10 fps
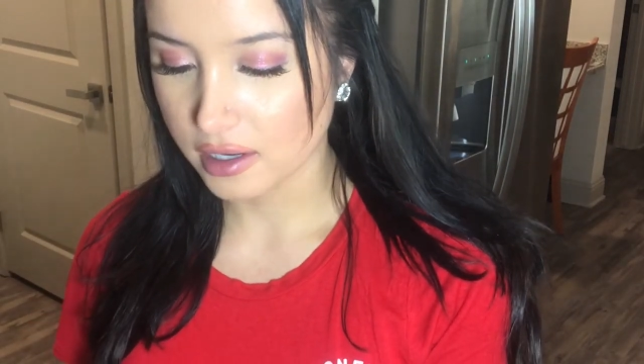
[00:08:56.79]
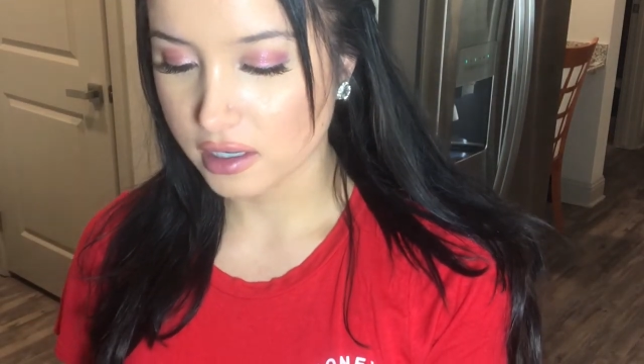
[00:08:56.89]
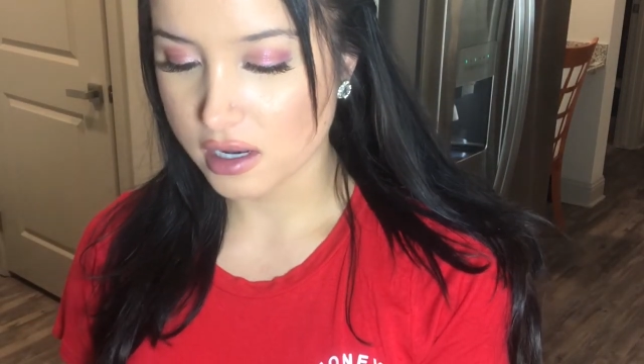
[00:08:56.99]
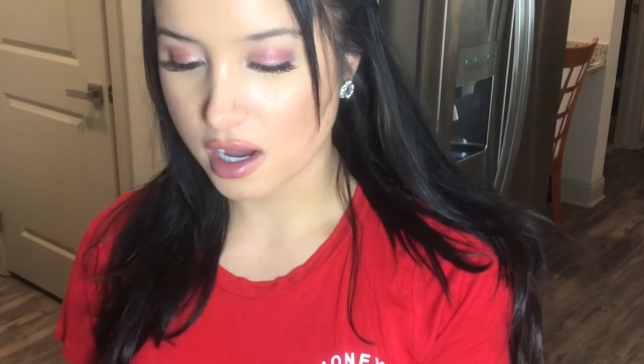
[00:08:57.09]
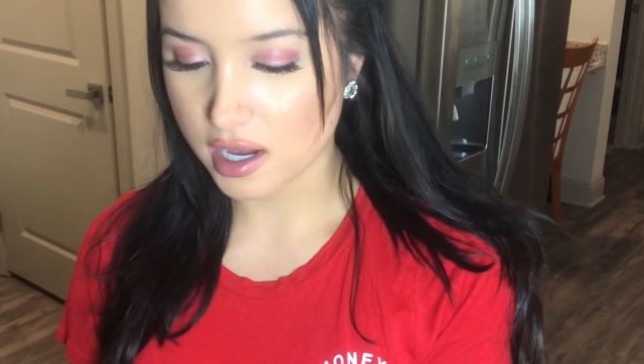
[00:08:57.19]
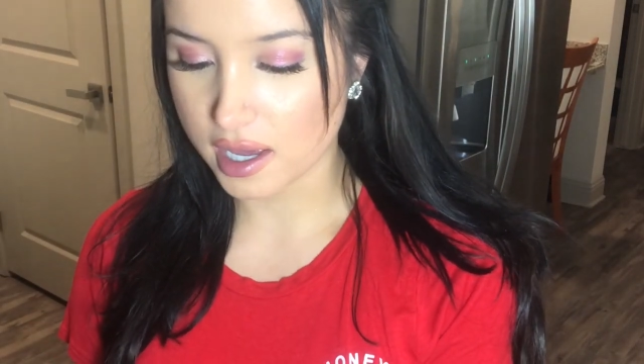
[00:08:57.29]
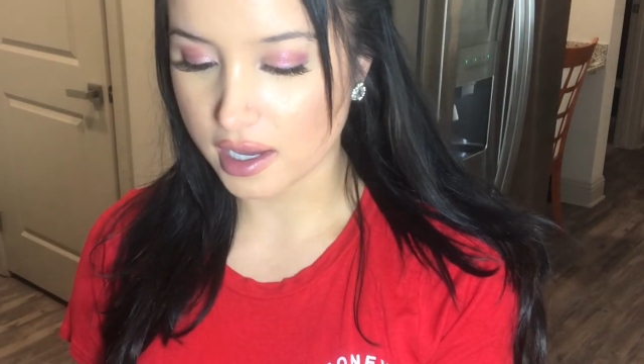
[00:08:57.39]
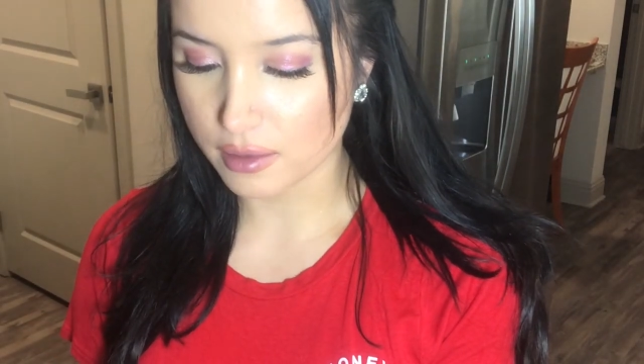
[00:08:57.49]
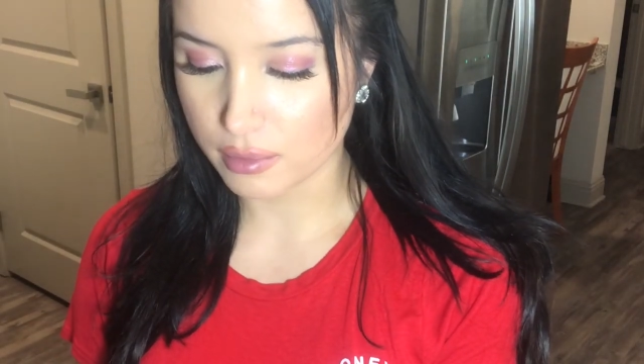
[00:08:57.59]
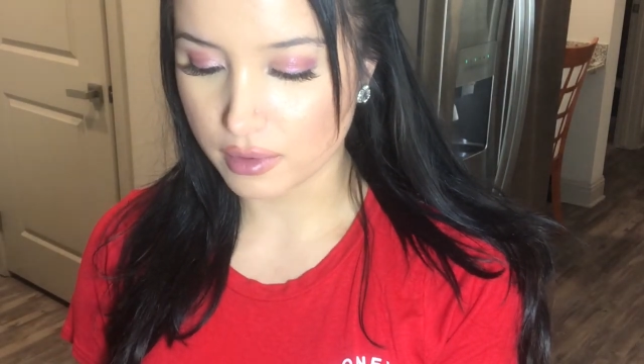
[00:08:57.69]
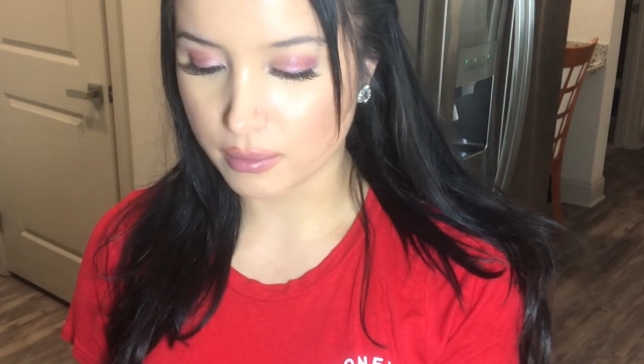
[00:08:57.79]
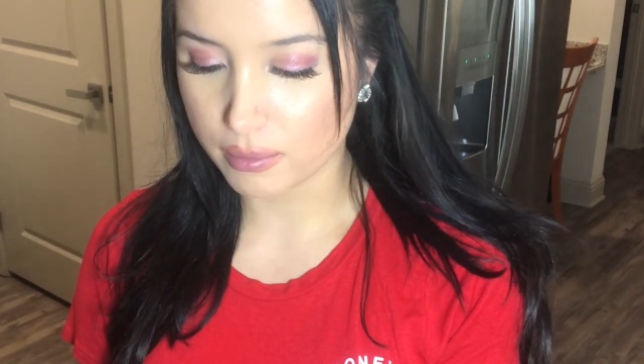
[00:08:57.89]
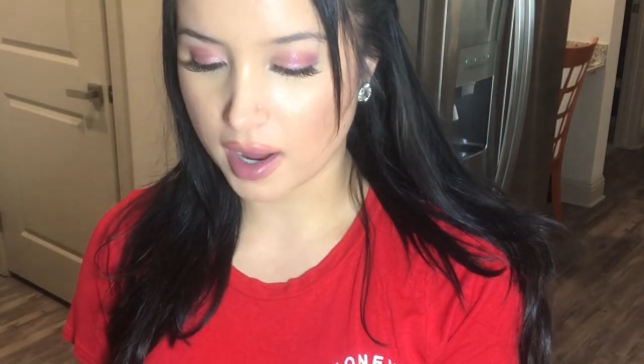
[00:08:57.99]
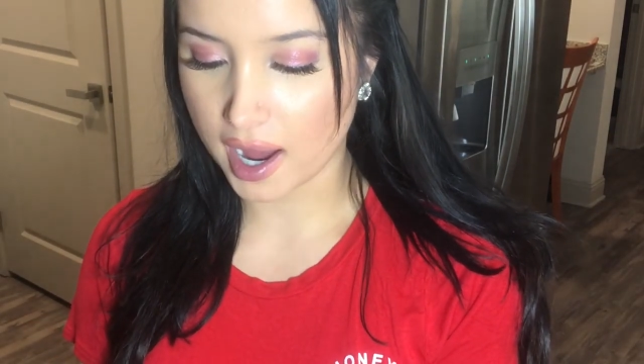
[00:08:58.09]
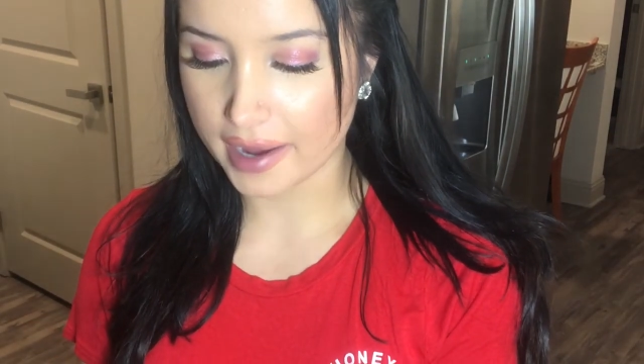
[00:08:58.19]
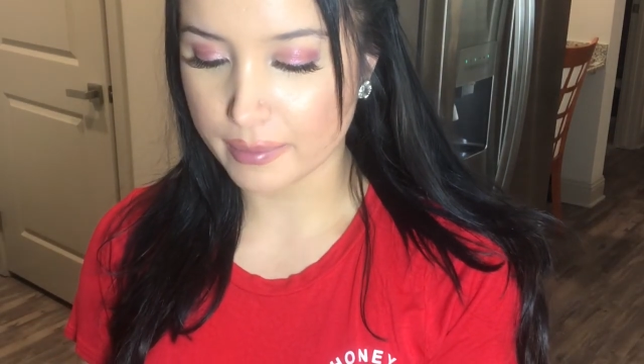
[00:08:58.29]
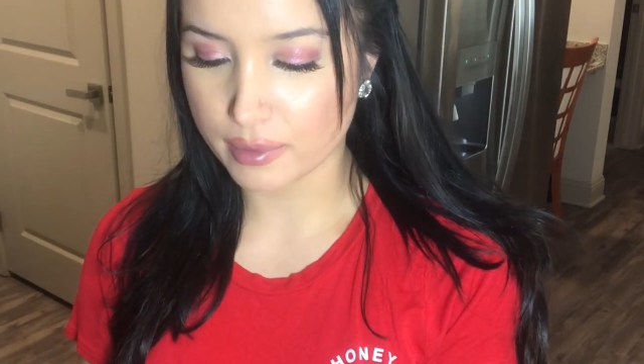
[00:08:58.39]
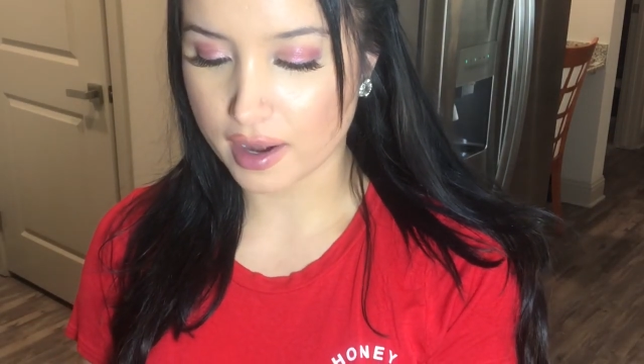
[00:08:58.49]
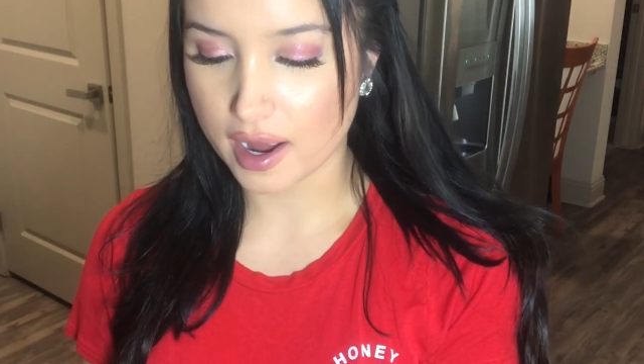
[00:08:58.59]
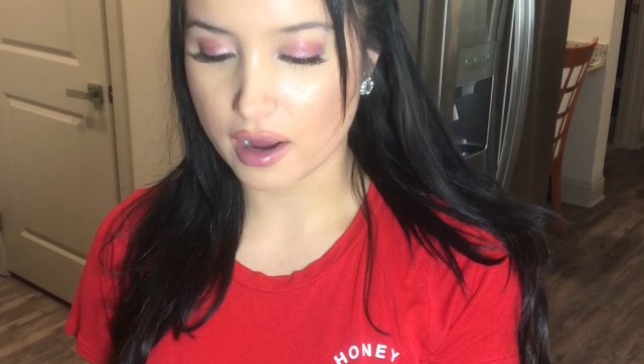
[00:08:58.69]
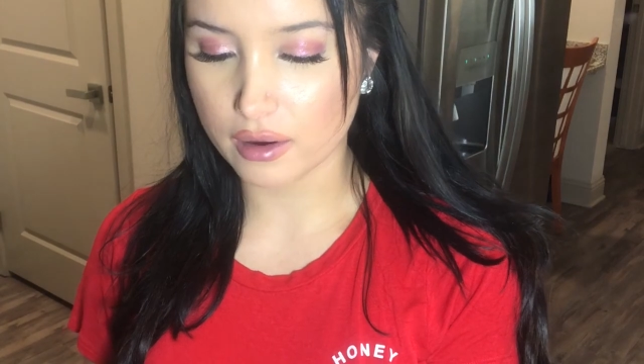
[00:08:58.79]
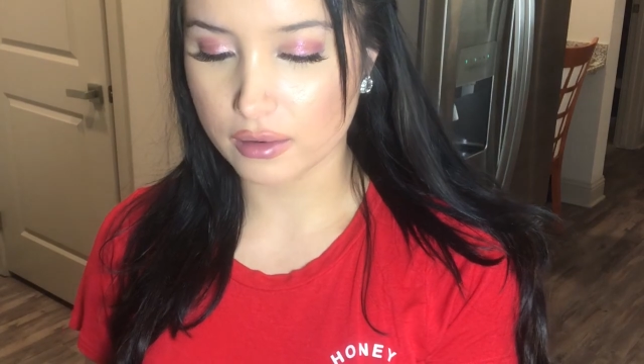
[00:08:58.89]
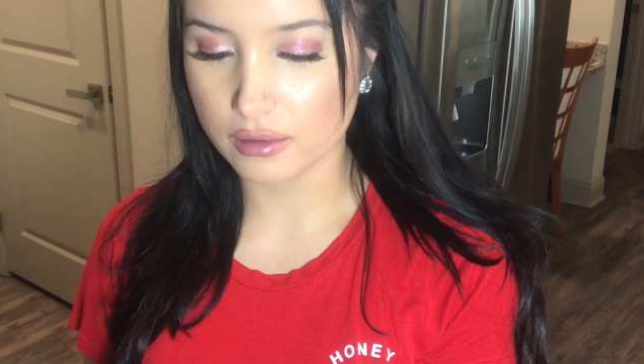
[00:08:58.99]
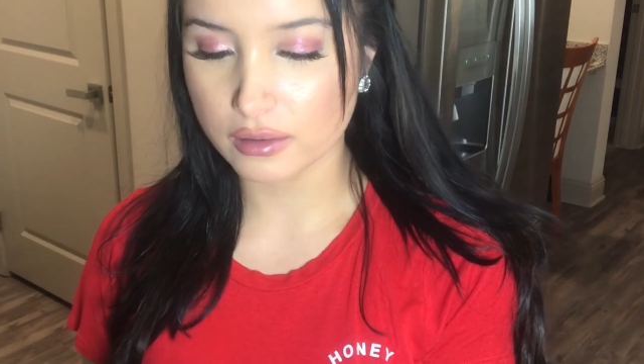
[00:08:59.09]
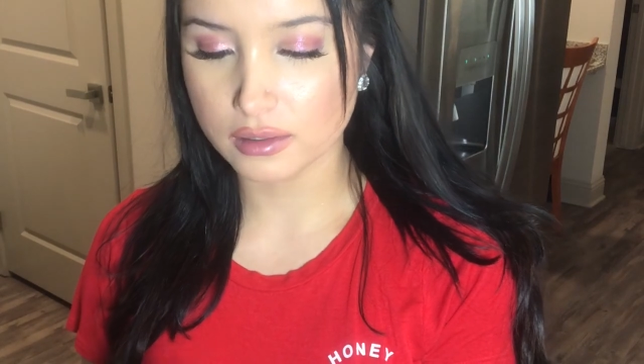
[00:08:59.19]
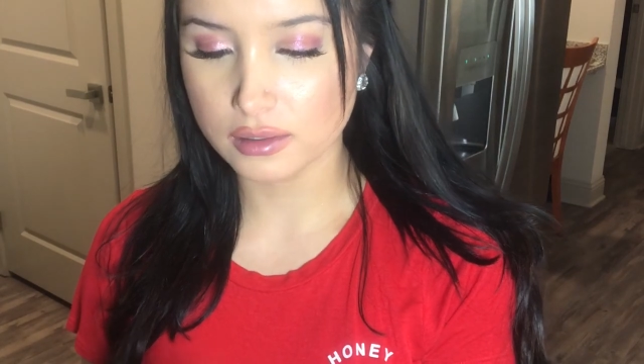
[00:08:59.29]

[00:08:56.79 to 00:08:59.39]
non-edible eyebrow